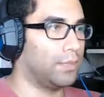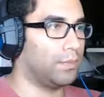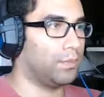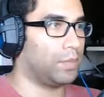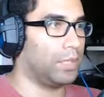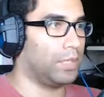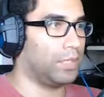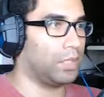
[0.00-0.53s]

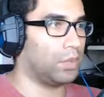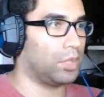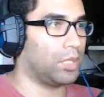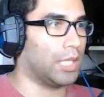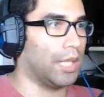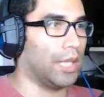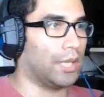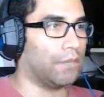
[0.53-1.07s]
Please don't
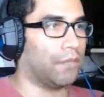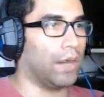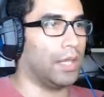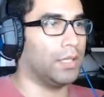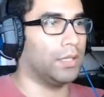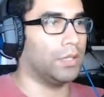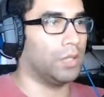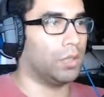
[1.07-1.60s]
say that, Fran.
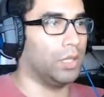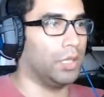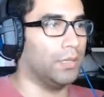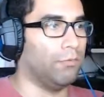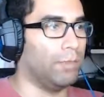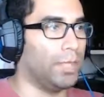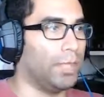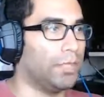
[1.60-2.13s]
Don't leave
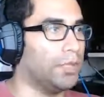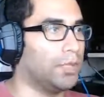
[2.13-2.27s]
me.